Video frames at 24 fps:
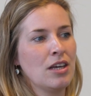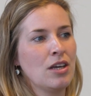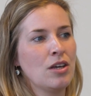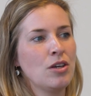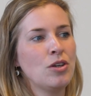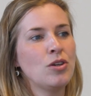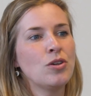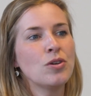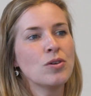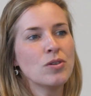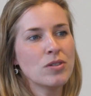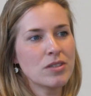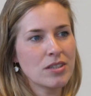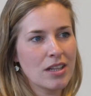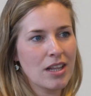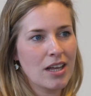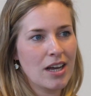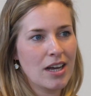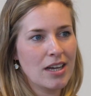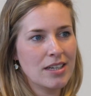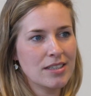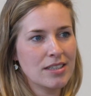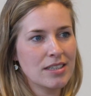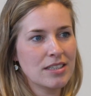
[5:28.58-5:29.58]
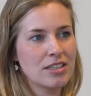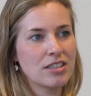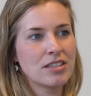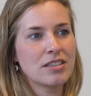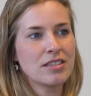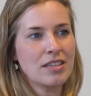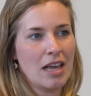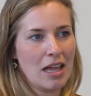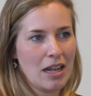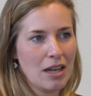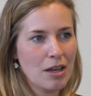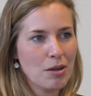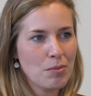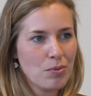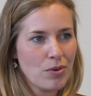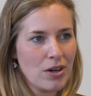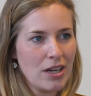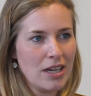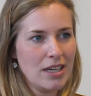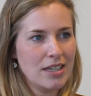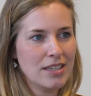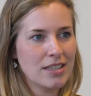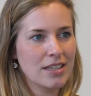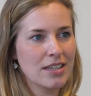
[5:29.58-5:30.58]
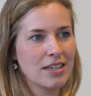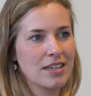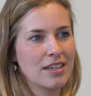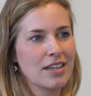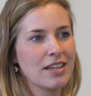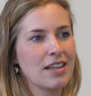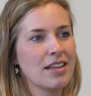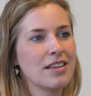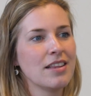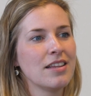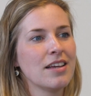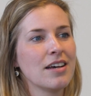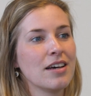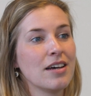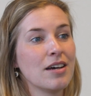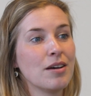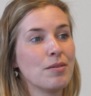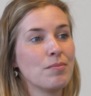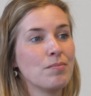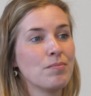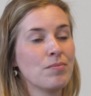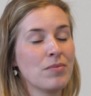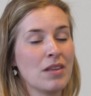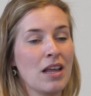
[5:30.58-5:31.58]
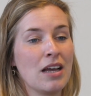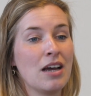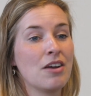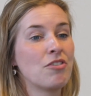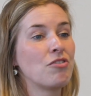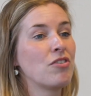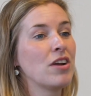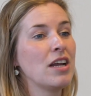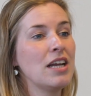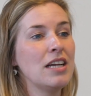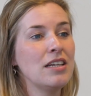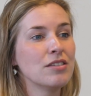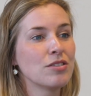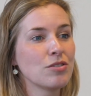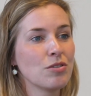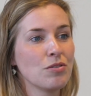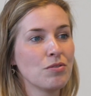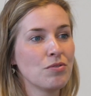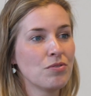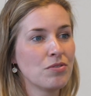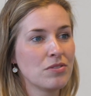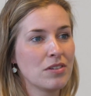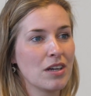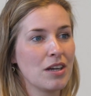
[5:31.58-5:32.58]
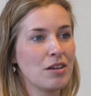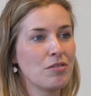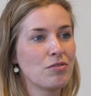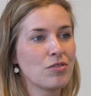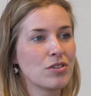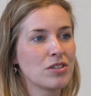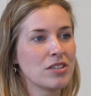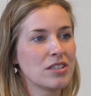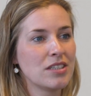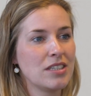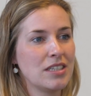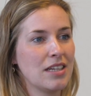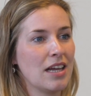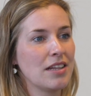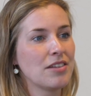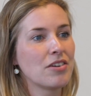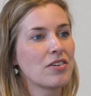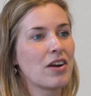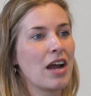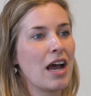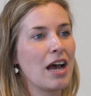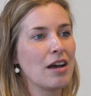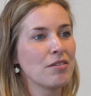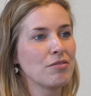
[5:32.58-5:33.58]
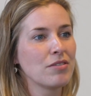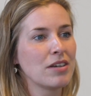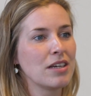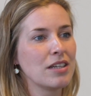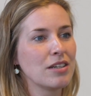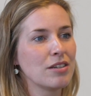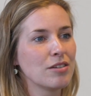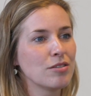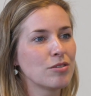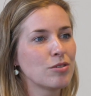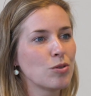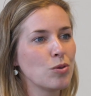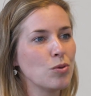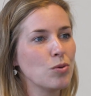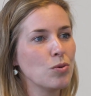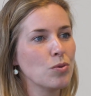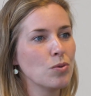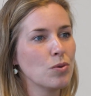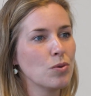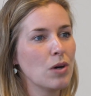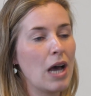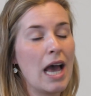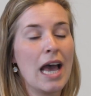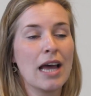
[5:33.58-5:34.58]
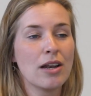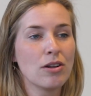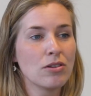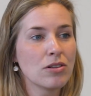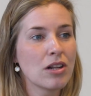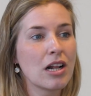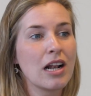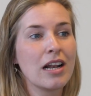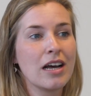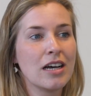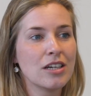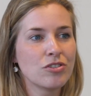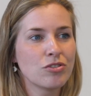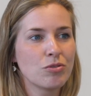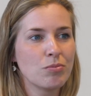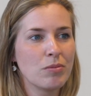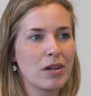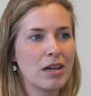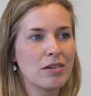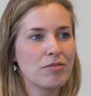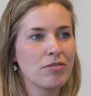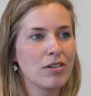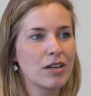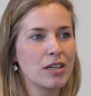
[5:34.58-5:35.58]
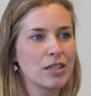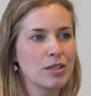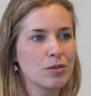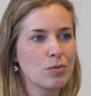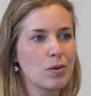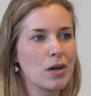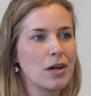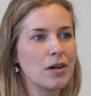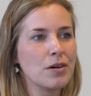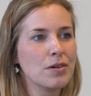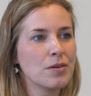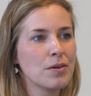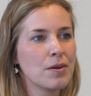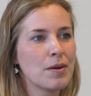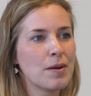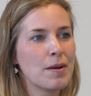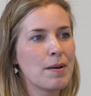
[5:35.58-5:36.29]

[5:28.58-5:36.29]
utilize it, celebrate the range of diversity that they're having in the school and on classroom level as well,